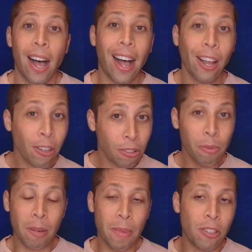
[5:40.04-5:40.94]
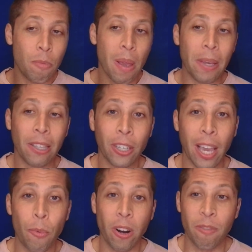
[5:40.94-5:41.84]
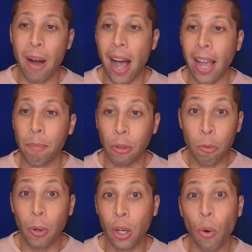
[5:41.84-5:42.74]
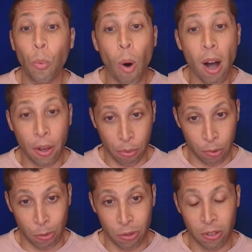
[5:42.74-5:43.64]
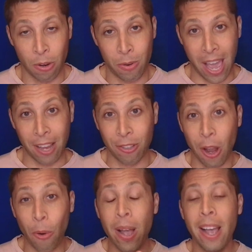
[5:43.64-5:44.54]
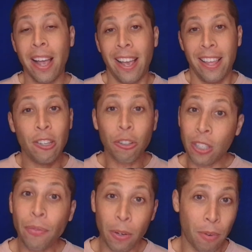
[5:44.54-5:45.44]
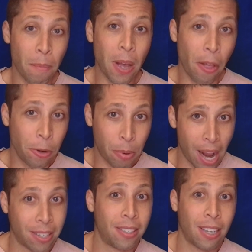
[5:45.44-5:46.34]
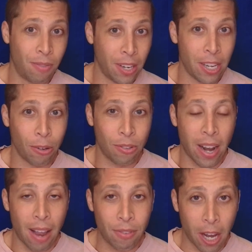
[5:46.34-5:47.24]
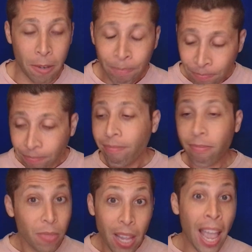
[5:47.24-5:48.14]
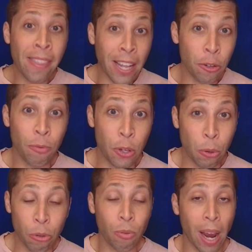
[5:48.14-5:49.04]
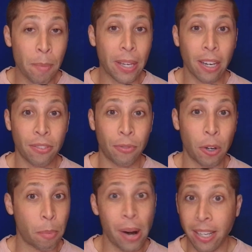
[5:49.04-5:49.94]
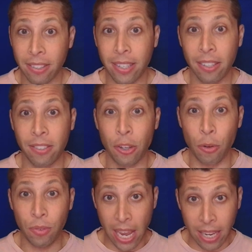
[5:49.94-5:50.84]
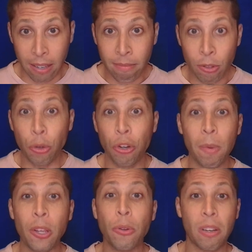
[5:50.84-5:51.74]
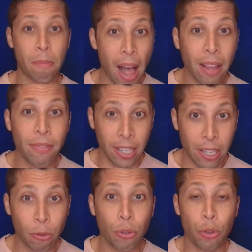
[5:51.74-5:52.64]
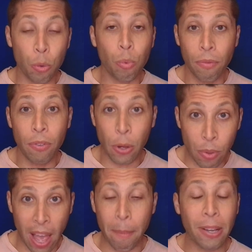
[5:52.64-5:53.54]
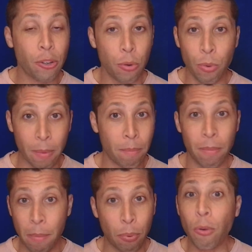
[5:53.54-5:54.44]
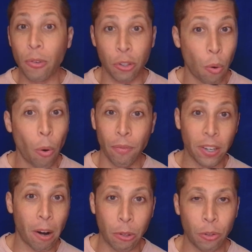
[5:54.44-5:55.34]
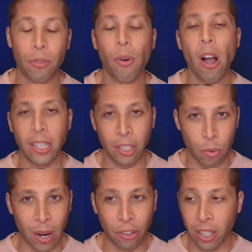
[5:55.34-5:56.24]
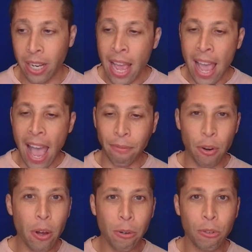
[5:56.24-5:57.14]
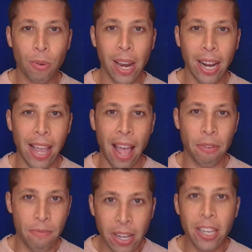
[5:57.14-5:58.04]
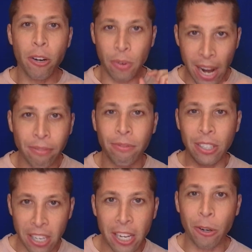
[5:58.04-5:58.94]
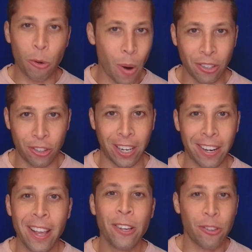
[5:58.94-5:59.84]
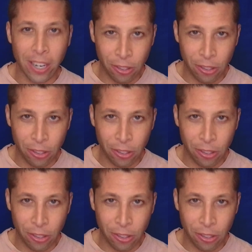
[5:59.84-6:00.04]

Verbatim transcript: I also recommend you maybe look at one of my Blue Book walkthroughs, okay? So these are different from the other practice test videos that I've done and that you've used, right? Because for the practice tests that you've taken, you should be using my videos to review them and to im- improve your score, figure out what you did wrong in each question. And for those, right, I have a video for every single question so that it's